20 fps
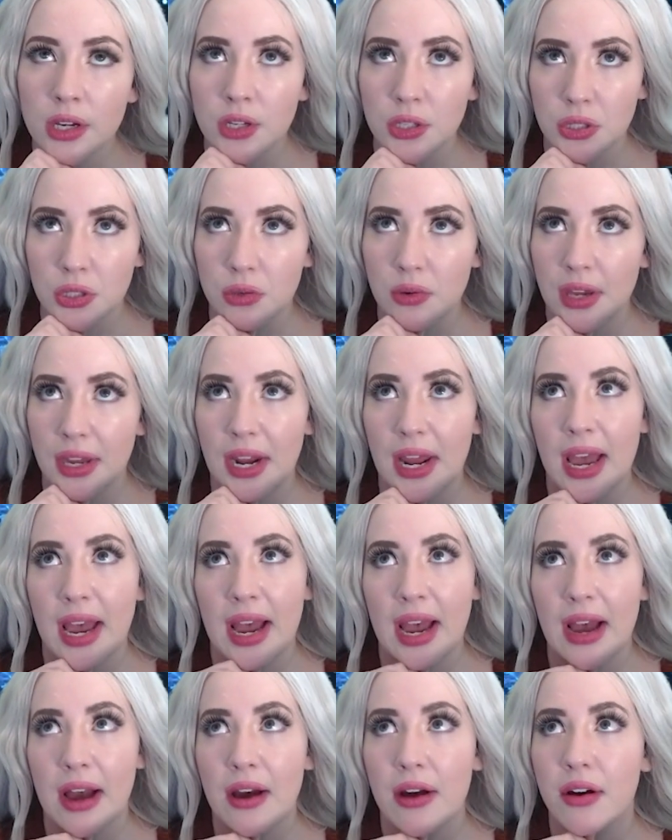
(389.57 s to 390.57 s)
You can
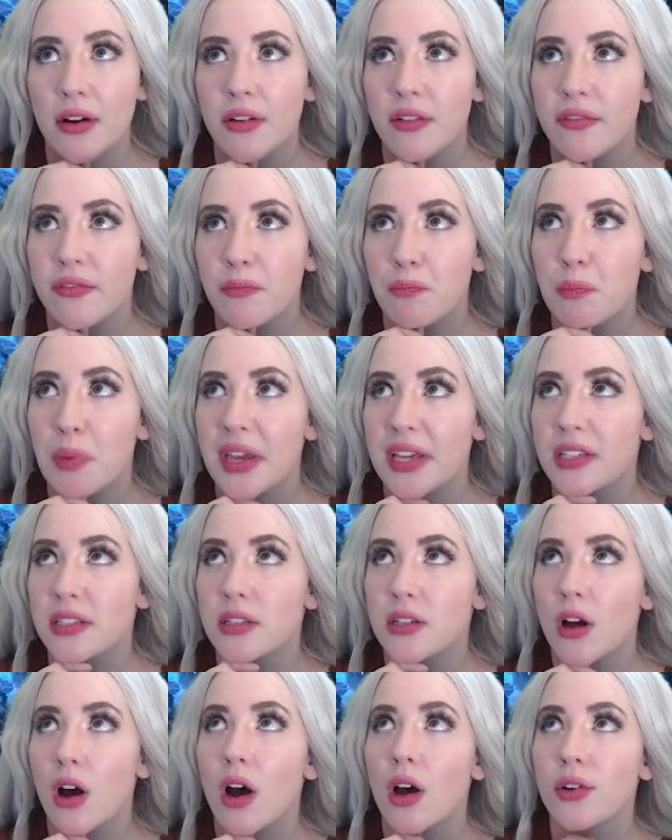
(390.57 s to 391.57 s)
have
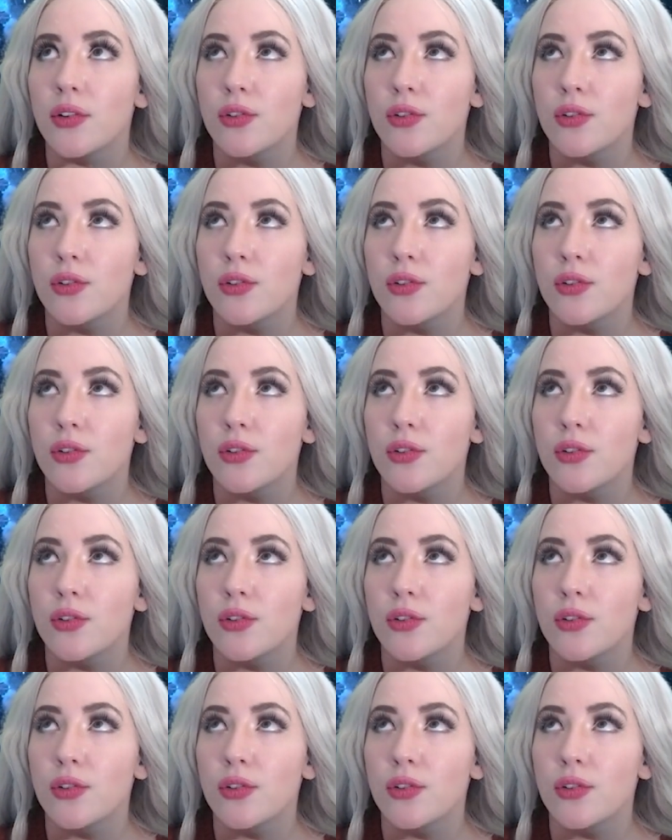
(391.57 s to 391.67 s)
based on